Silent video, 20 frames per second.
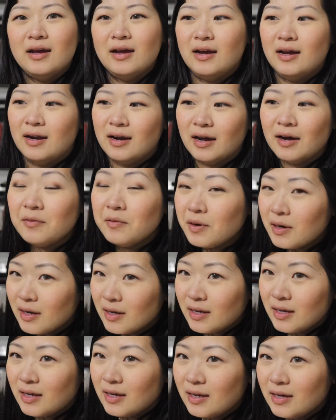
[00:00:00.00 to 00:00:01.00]
And I want to
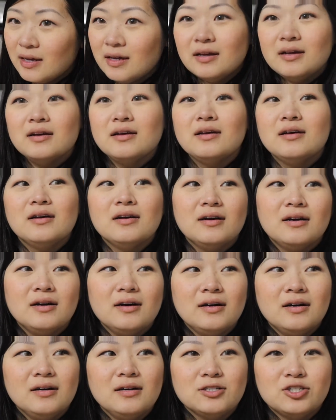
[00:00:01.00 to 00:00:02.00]
eat
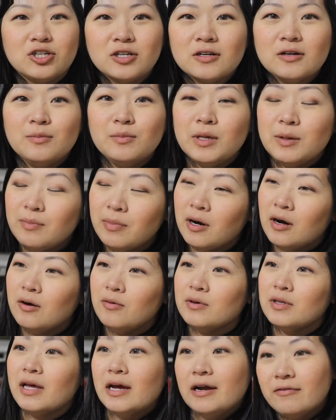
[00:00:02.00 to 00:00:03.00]
a chunk of meatball
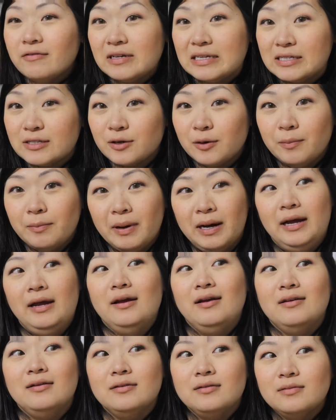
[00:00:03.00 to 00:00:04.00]
with every single bite.
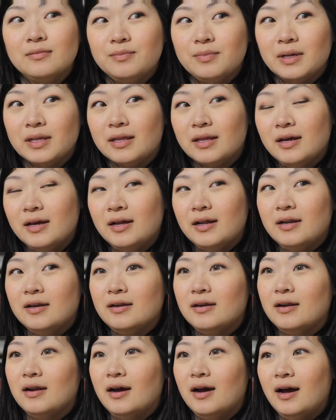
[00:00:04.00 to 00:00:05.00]
But
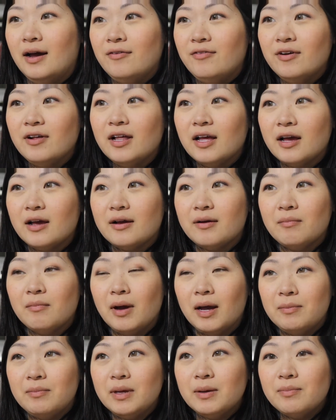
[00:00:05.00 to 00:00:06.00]
then I feel like
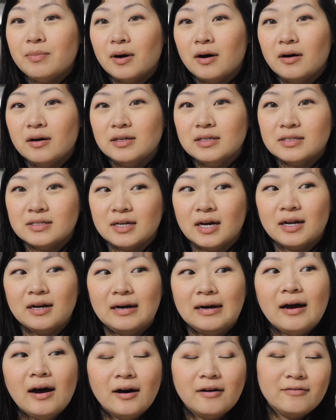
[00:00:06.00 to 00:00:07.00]
my meatball is not
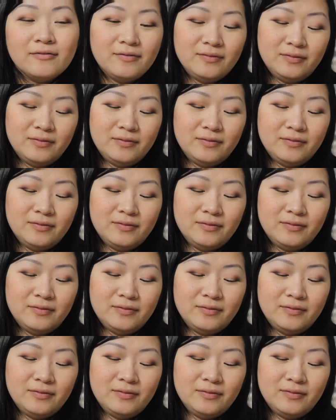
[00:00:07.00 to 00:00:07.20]
enough.